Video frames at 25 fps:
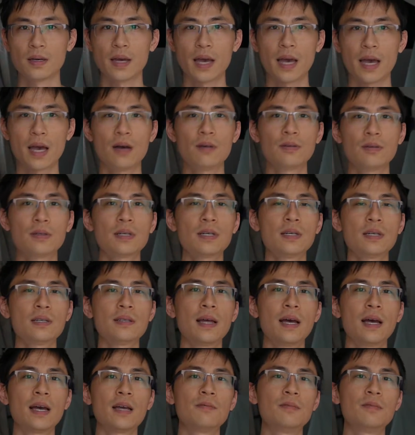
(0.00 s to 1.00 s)
How can
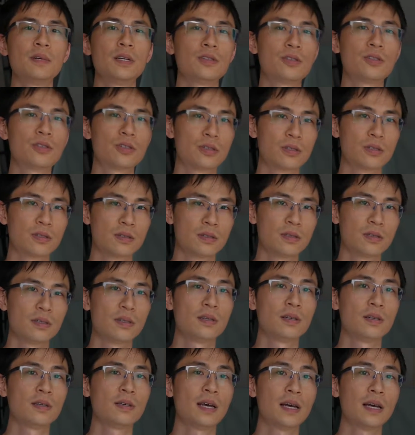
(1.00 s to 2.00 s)
I reach
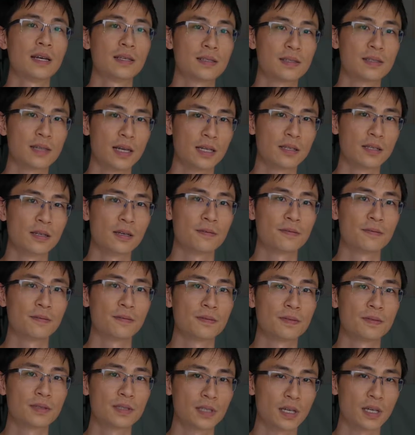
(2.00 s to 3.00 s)
a state of
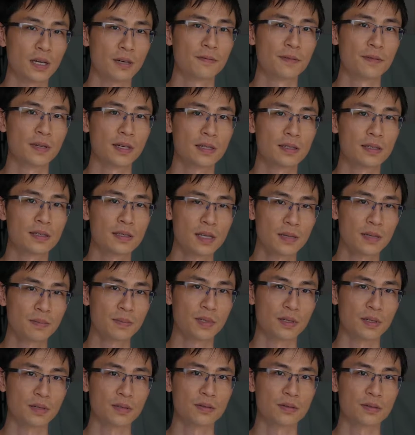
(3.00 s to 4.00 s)

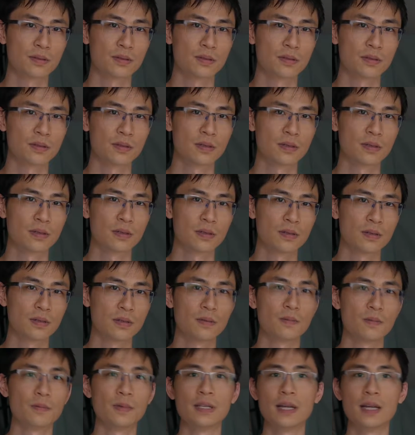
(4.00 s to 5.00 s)
self-acceptance
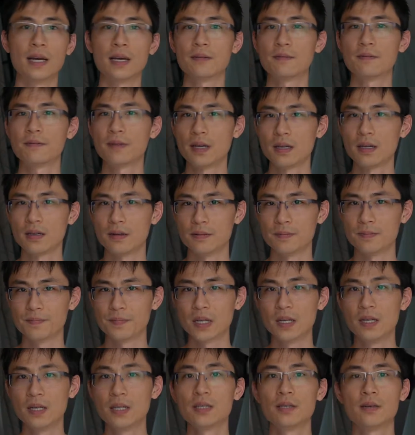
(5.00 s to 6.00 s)
when I fail?
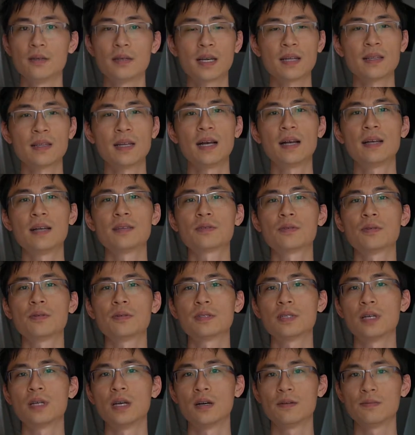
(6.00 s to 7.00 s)
You can ask
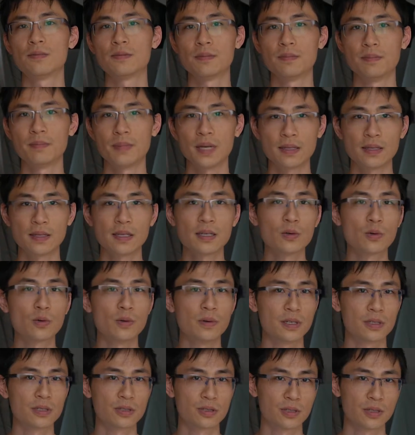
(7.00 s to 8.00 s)
yourself many
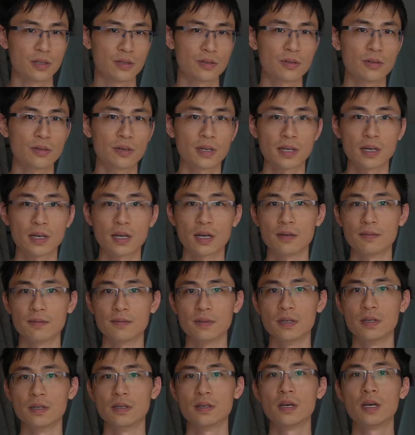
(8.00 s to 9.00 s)
questions to
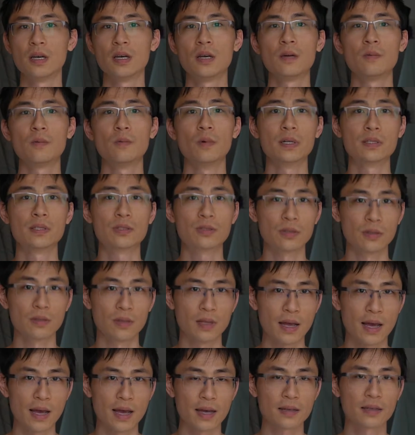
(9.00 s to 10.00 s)
uncover what you
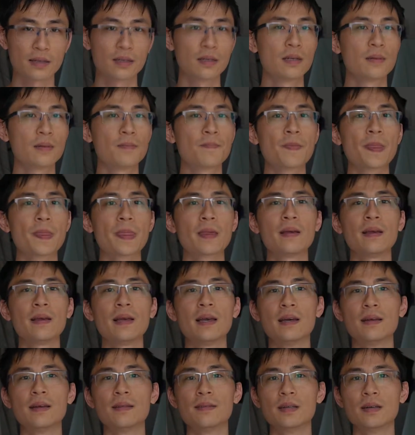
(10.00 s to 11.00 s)
lack
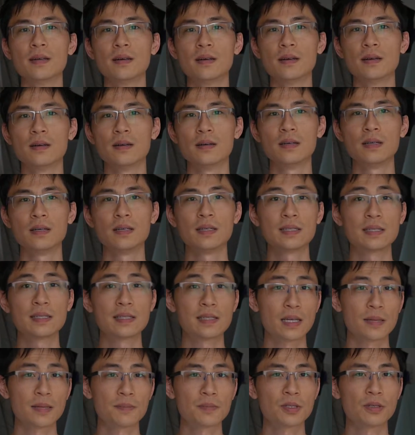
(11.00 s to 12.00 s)
and the
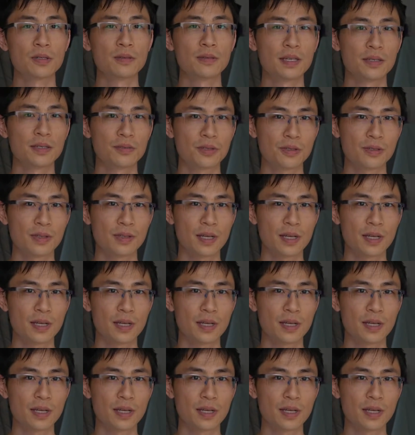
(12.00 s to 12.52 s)
steps you need to